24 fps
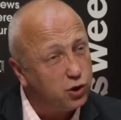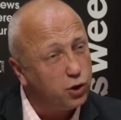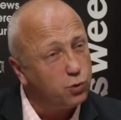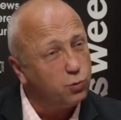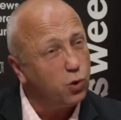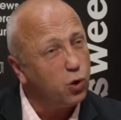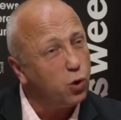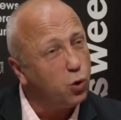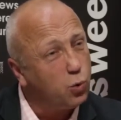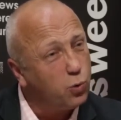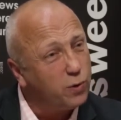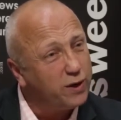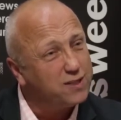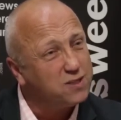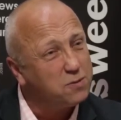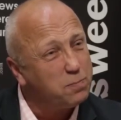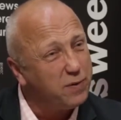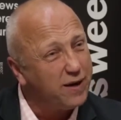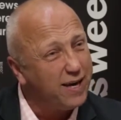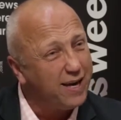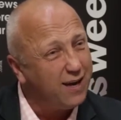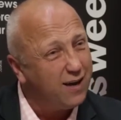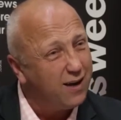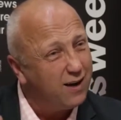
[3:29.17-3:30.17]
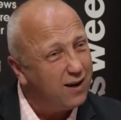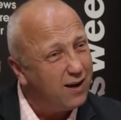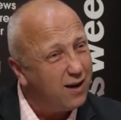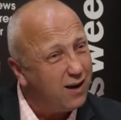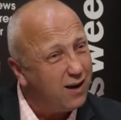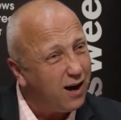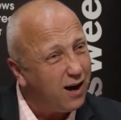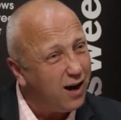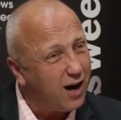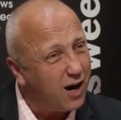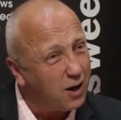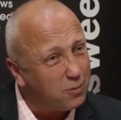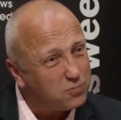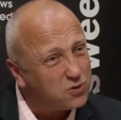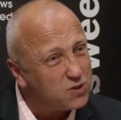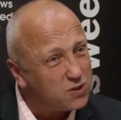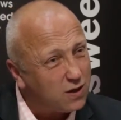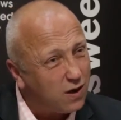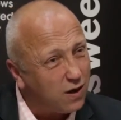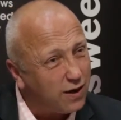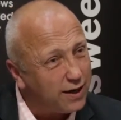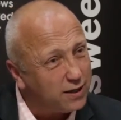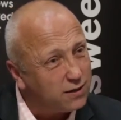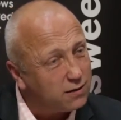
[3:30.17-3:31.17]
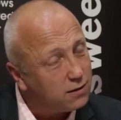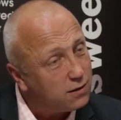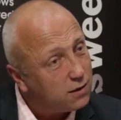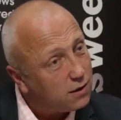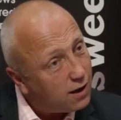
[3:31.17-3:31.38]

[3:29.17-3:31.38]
You will always be upside.